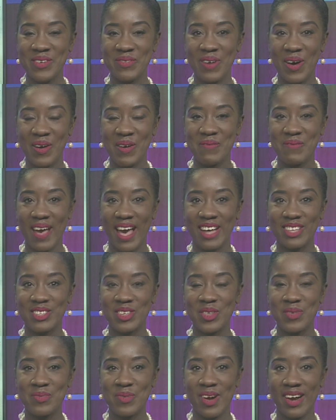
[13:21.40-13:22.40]
Welcome back
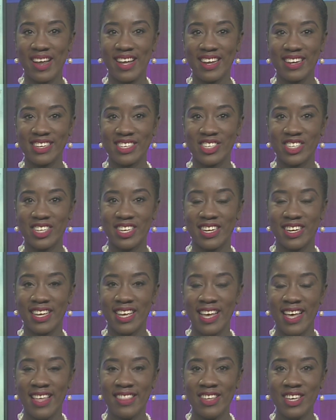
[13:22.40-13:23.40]
to the Morning Edition.
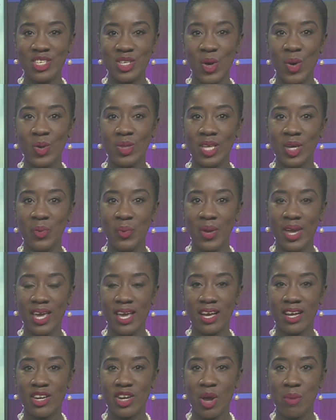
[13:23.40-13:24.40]
This Holy
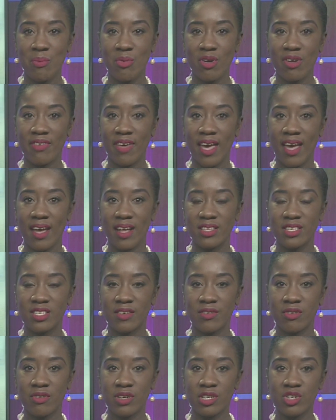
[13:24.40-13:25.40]
Week, a number of heads
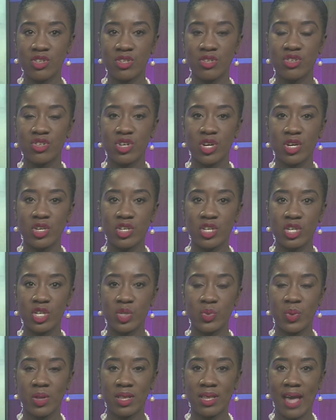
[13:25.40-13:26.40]
of Christian
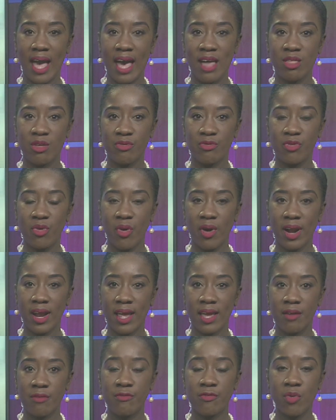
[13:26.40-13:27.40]
churches will gather for
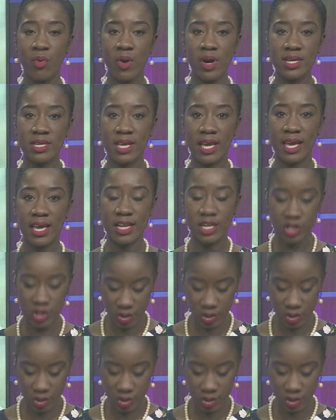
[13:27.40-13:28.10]
a four-day